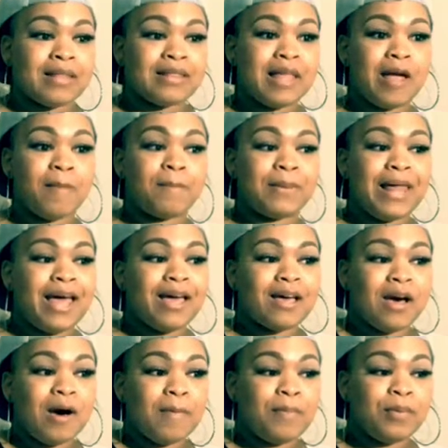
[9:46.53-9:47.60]
black
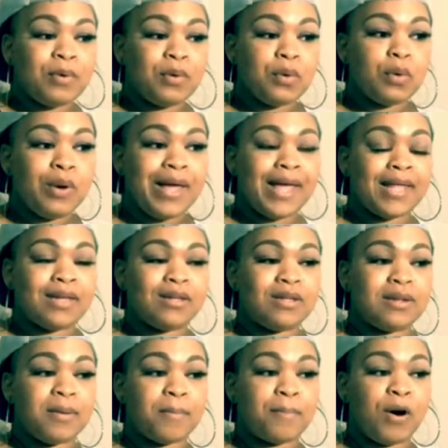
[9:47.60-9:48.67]
couple, and
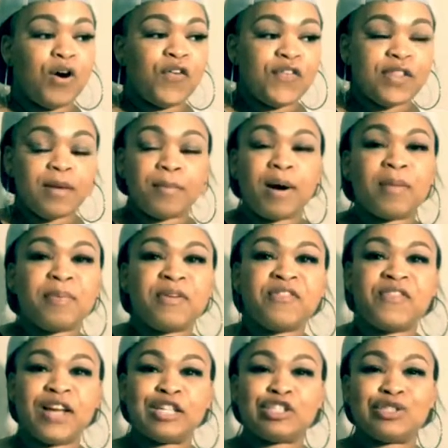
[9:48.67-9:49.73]
both of them are
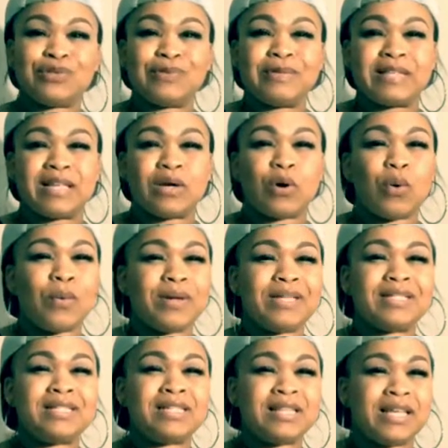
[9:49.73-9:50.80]
professionals and going
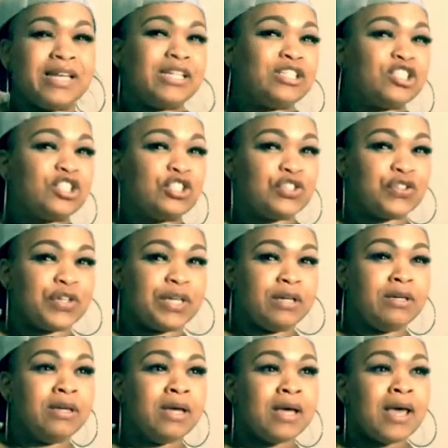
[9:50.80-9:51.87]
into the
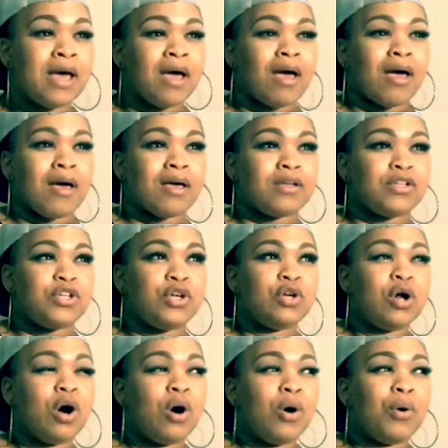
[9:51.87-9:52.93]
industry, you
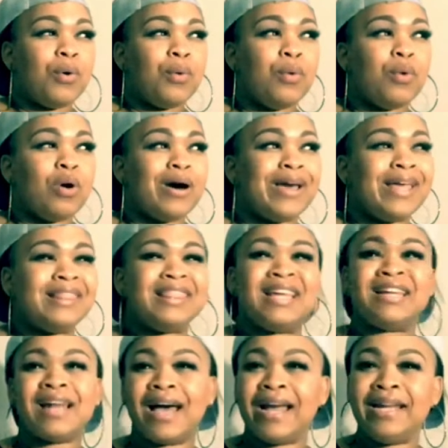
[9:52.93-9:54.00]
know, in the
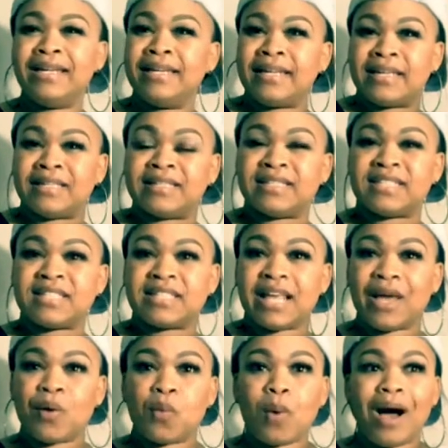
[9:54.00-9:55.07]
90s.
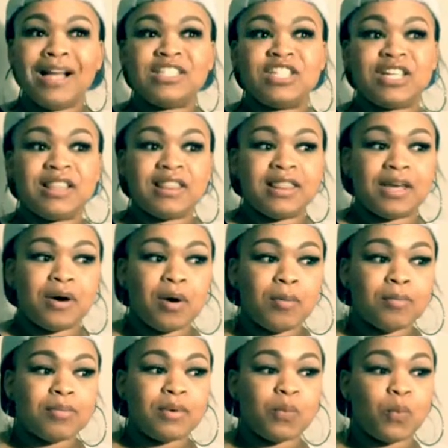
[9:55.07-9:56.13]
and watching
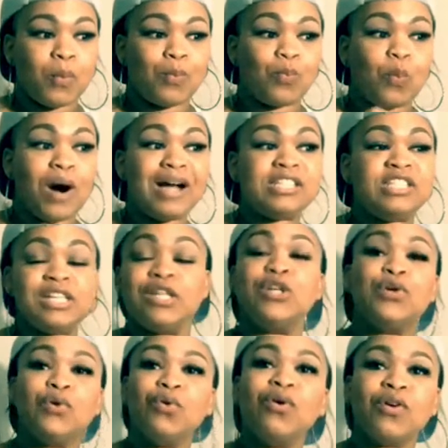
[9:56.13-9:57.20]

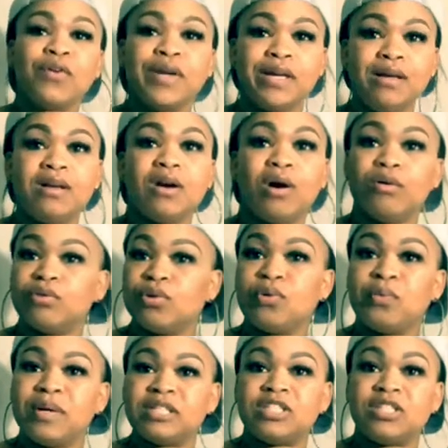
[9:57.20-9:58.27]
Nori go through
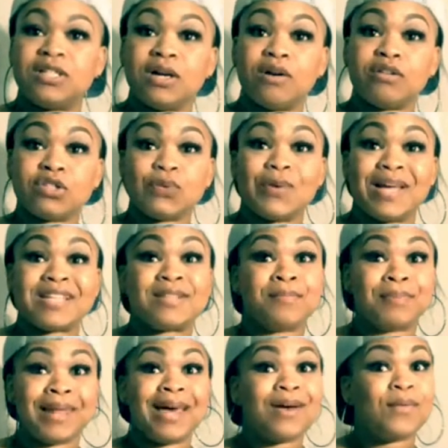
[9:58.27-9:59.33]
what she goes through as a
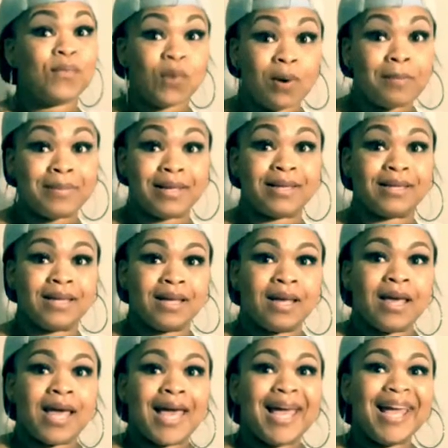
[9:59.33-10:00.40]
black woman,
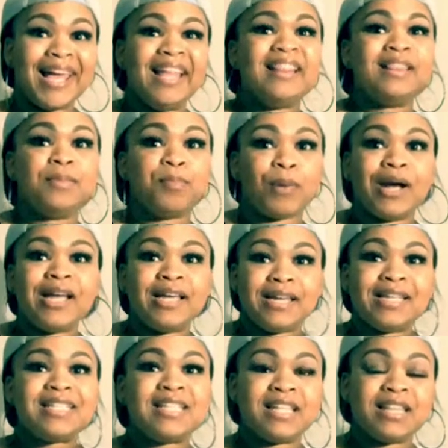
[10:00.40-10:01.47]
in breaking
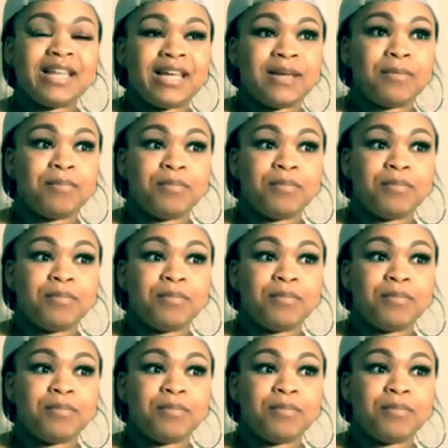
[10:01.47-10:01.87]
into the